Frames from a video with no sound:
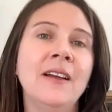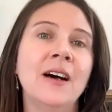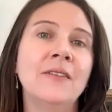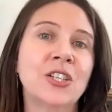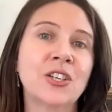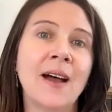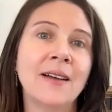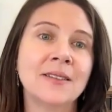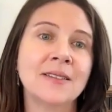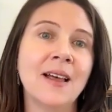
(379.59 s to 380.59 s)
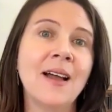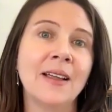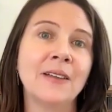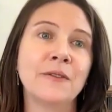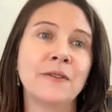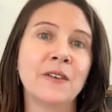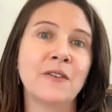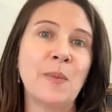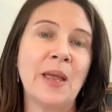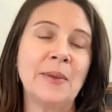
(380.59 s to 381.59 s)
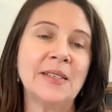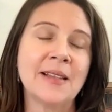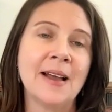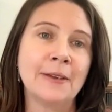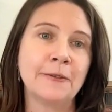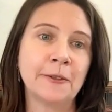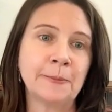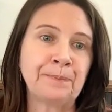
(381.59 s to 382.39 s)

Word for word: of a child's life, of a baby's life.